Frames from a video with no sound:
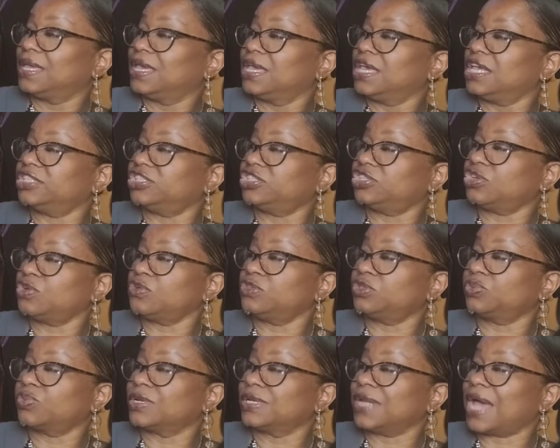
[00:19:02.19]
His
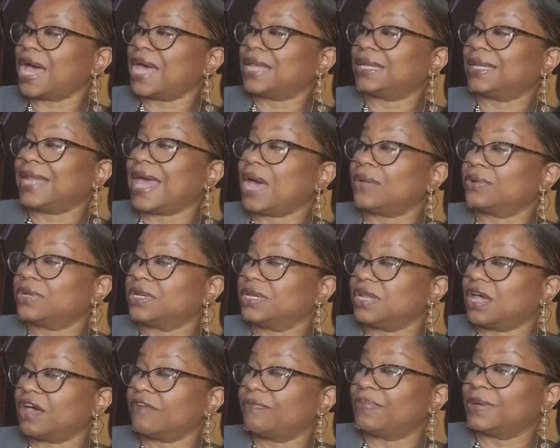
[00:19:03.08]
toots were not loud
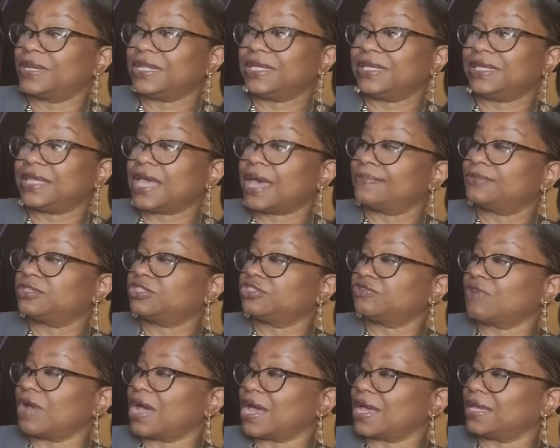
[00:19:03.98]
enough, but he kept
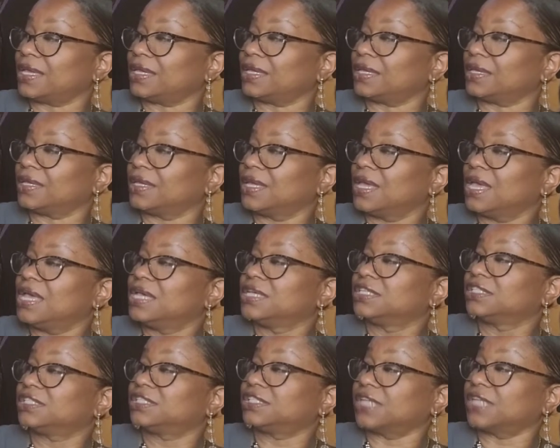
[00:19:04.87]
trying.
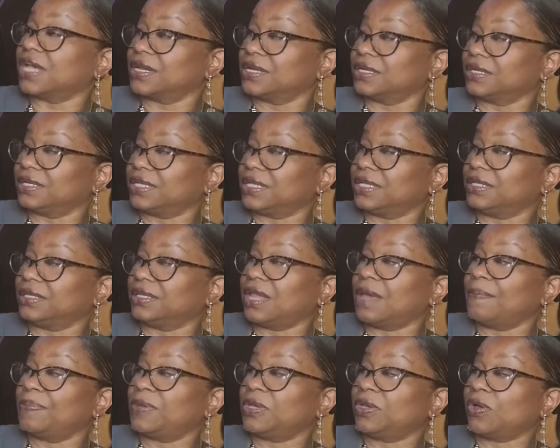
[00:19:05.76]
Suddenly,
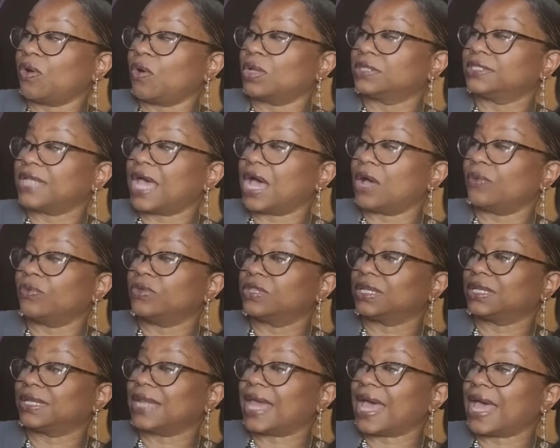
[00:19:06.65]
Lumpy called out with
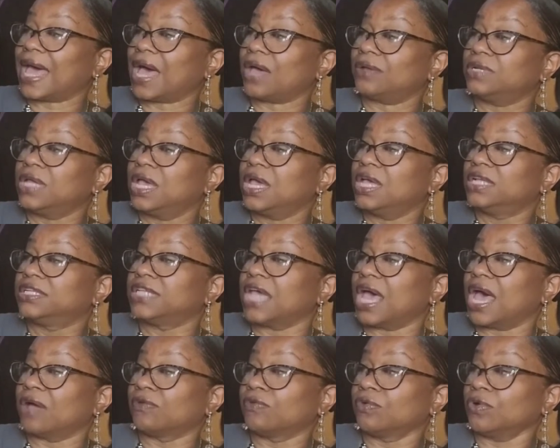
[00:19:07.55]
a loud
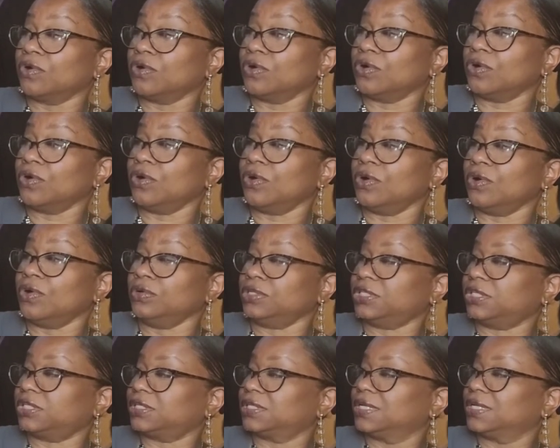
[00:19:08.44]

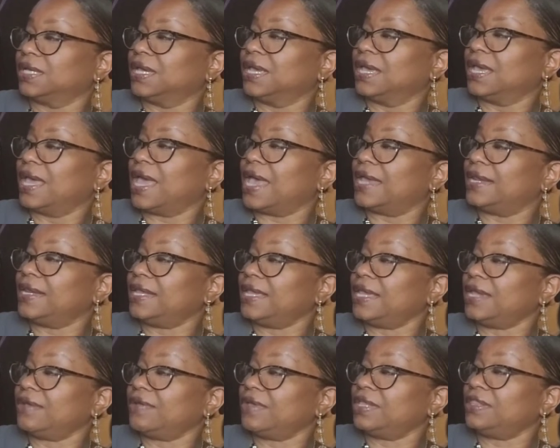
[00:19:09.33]
"Taroot!" and
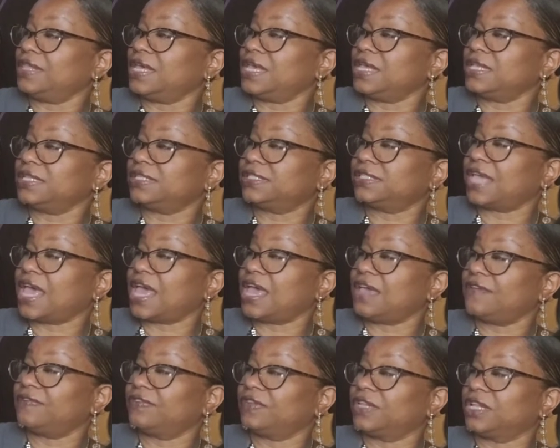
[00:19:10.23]
hearing this
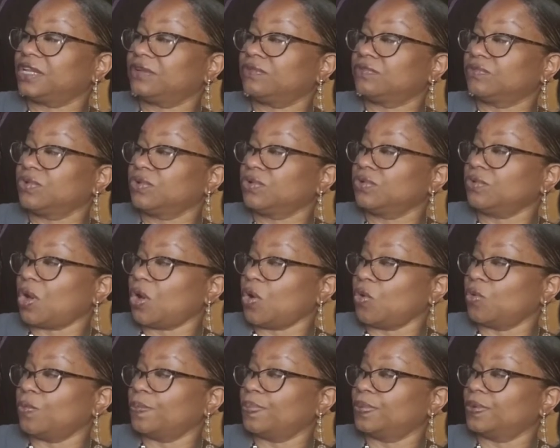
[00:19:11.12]
gave little Roo
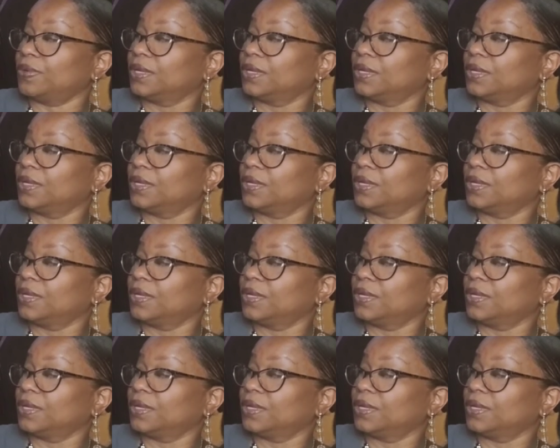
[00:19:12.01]
hope.